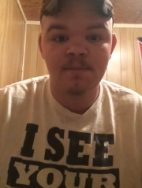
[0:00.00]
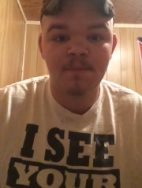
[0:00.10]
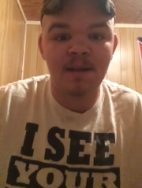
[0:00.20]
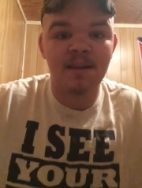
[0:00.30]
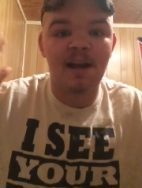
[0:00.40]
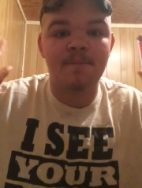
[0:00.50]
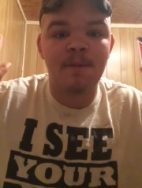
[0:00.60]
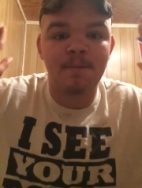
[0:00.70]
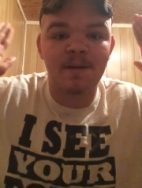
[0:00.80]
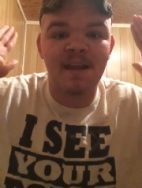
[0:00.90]
But a lot of
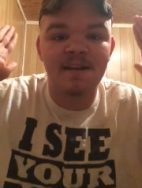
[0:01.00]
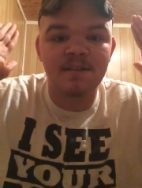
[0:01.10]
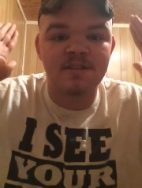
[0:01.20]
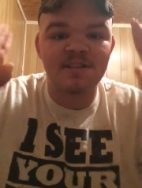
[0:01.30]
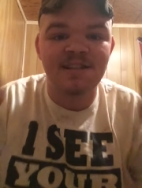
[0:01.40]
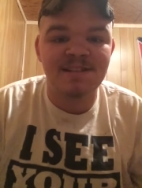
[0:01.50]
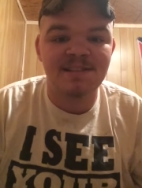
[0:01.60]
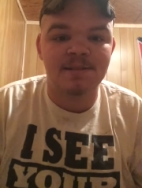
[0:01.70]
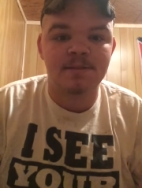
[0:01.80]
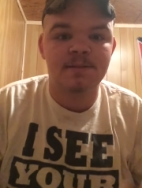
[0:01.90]
people can't understand
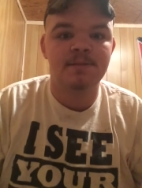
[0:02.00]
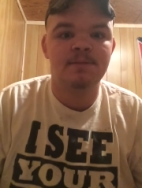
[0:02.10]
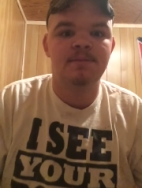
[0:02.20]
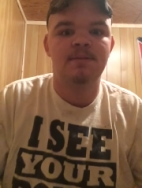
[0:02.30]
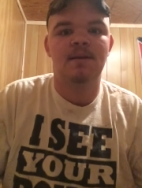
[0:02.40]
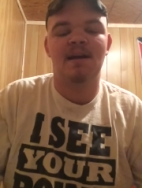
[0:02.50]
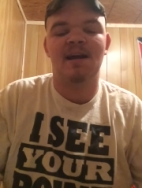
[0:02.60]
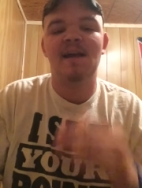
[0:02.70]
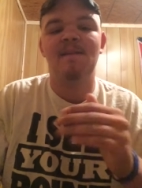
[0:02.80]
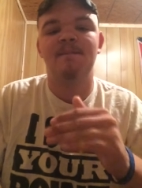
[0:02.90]
this. I
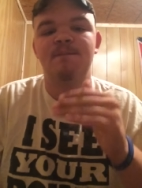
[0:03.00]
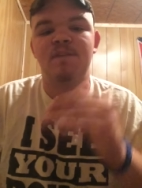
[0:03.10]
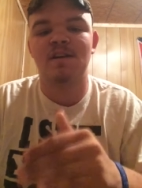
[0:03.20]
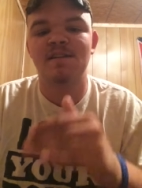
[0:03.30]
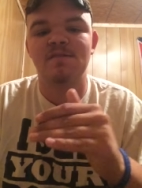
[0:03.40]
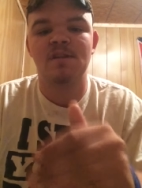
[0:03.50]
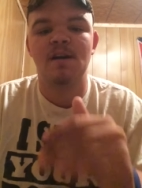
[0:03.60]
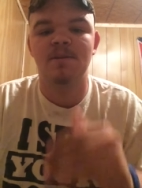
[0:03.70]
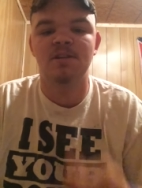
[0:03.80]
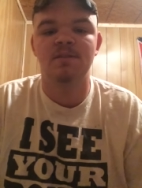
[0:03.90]
hate fucking
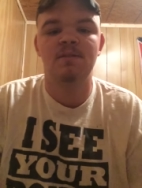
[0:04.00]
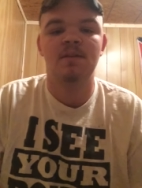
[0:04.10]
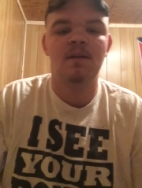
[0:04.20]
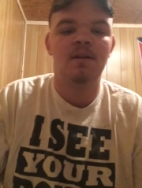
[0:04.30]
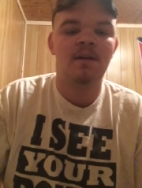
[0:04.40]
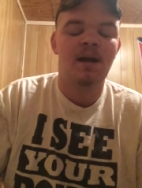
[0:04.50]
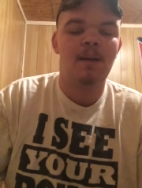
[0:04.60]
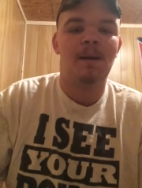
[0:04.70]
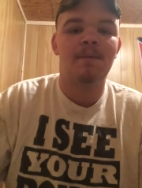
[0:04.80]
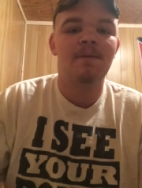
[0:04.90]
drama.
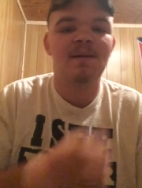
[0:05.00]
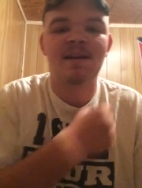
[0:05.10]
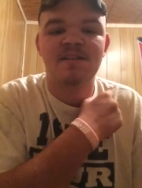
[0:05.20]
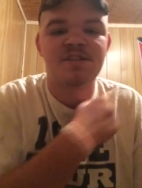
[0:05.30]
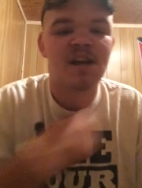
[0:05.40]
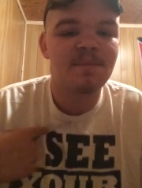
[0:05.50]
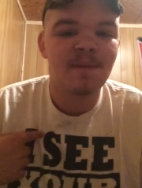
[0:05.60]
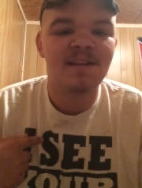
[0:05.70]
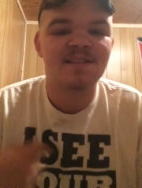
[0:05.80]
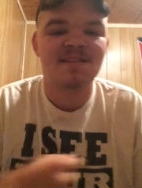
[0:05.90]
I I'm gonna get a shirt
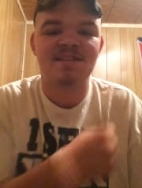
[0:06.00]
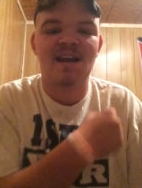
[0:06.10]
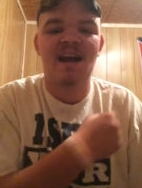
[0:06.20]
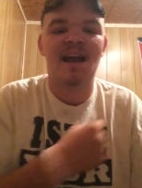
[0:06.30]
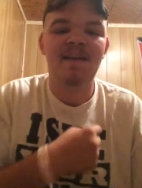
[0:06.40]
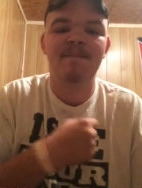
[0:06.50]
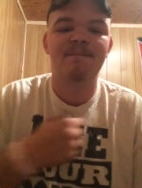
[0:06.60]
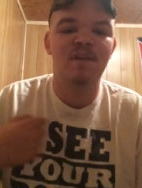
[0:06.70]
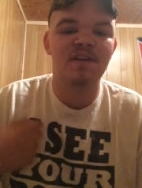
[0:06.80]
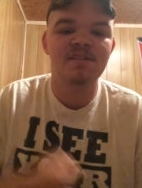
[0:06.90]
made that says I hate
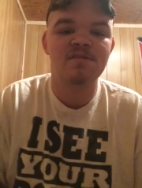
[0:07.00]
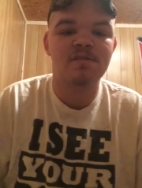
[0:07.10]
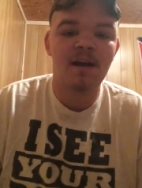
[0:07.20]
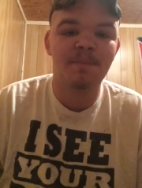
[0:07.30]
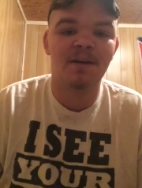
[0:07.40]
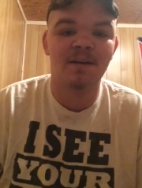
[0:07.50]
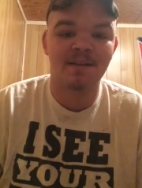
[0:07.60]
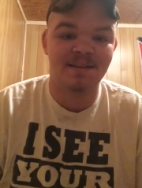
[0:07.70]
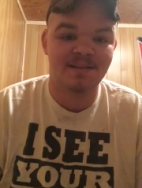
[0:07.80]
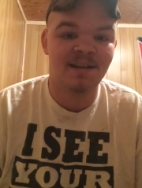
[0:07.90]
fucking drama
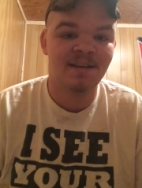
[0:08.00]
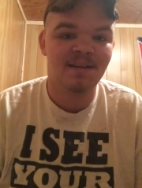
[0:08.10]
on it.